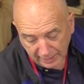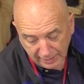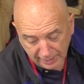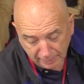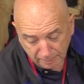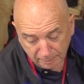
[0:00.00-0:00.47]

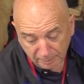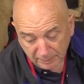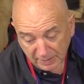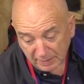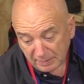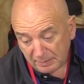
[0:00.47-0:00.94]
Um,
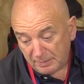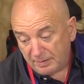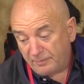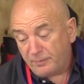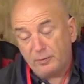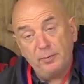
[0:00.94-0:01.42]

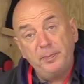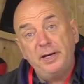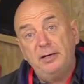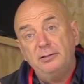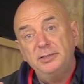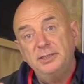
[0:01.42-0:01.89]
for
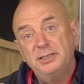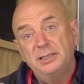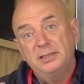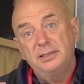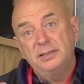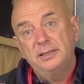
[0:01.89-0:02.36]
repairs,